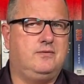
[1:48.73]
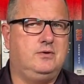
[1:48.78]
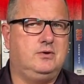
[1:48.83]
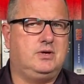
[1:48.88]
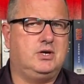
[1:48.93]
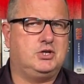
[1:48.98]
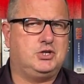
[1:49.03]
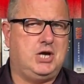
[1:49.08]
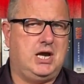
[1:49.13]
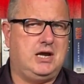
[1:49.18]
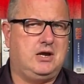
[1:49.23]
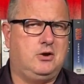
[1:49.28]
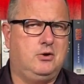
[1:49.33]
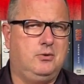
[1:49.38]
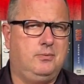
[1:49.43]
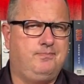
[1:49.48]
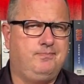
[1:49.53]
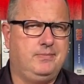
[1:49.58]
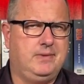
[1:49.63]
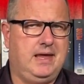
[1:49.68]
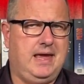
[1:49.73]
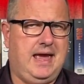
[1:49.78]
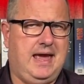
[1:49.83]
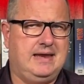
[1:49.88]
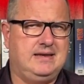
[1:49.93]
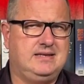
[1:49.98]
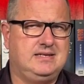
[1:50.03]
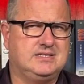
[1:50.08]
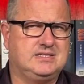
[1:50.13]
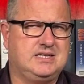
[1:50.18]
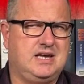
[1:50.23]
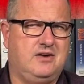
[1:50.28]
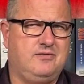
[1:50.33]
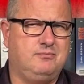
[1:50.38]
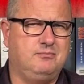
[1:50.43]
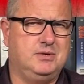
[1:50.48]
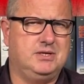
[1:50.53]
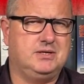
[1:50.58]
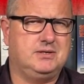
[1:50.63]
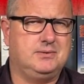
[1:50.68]
Lukashenko and his
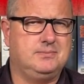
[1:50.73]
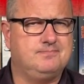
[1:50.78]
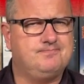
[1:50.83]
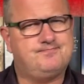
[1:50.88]
government.